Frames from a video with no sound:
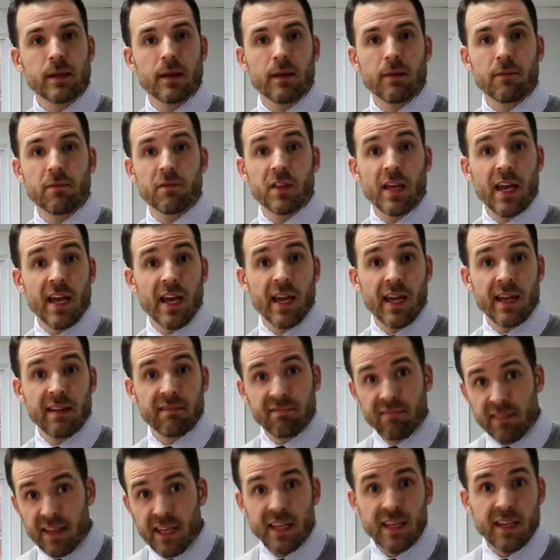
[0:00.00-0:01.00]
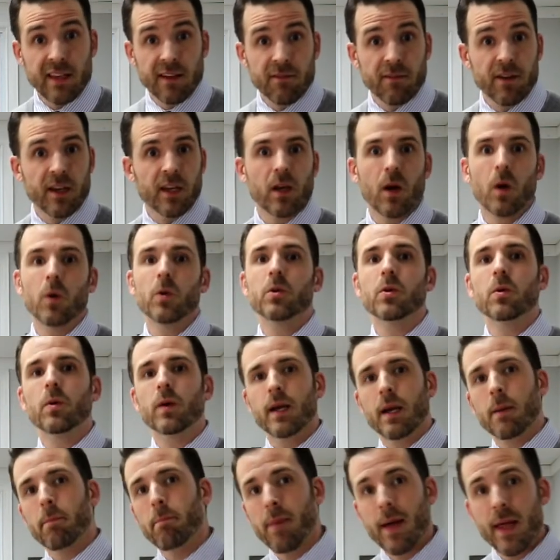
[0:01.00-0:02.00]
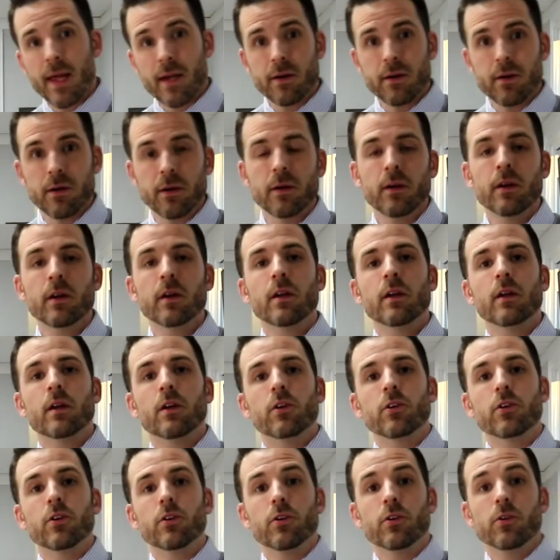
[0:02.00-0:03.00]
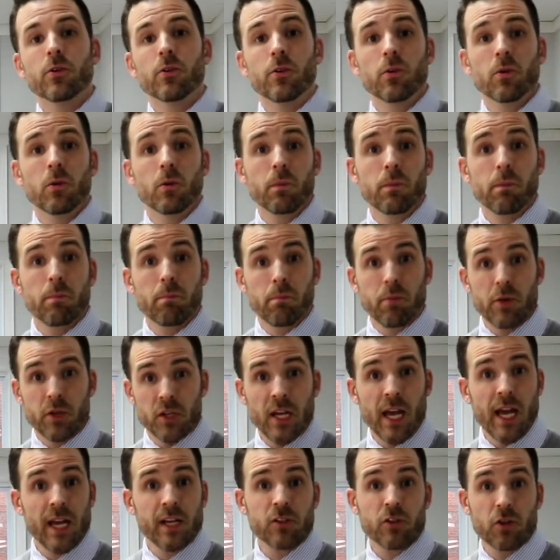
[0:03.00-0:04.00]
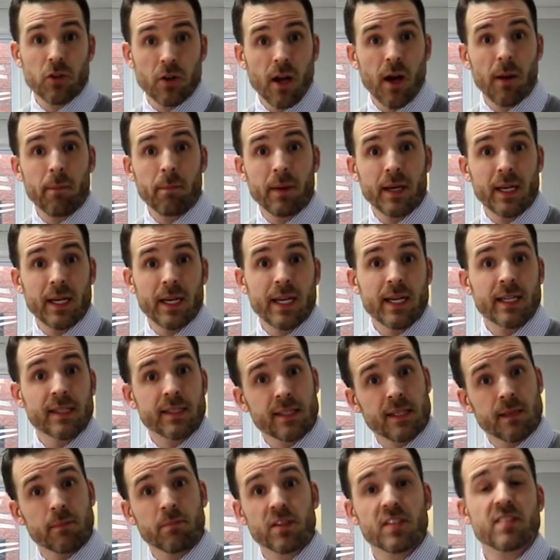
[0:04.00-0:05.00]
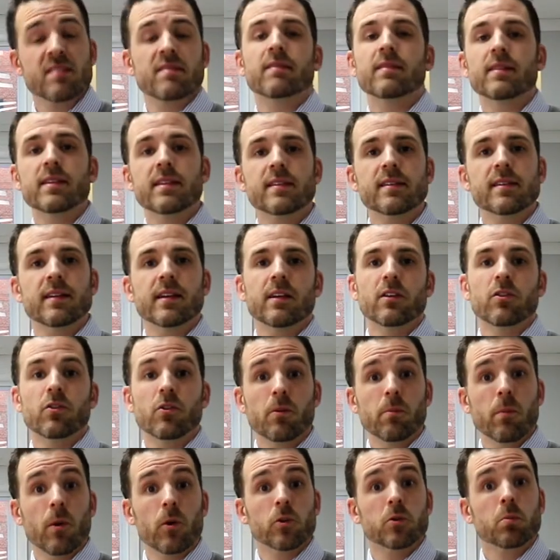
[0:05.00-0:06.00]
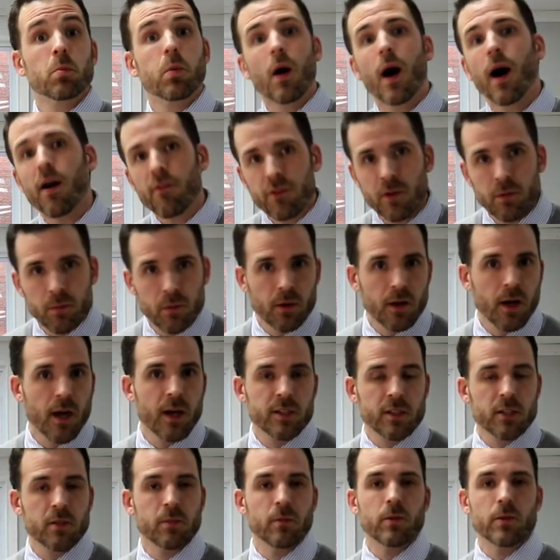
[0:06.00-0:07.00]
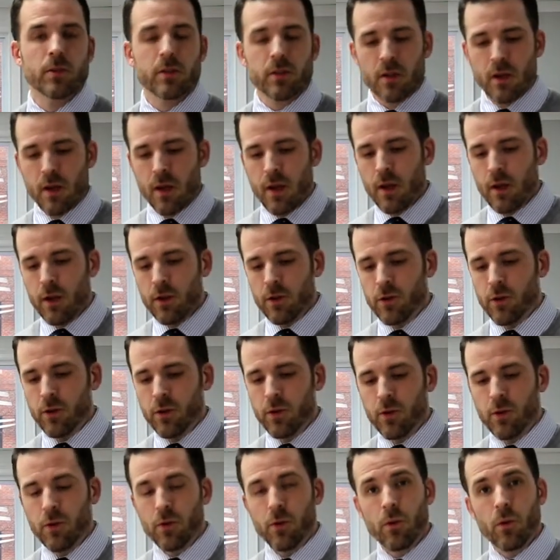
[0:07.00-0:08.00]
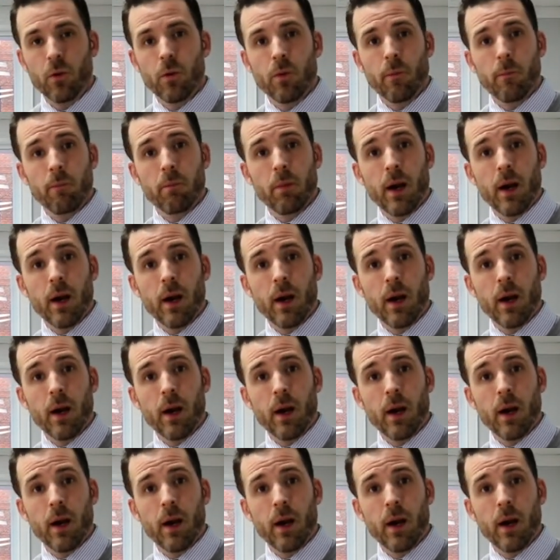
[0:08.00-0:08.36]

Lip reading: if they leave and go to a competitor? Do you protect your company against them soliciting your most profitable customers? Do you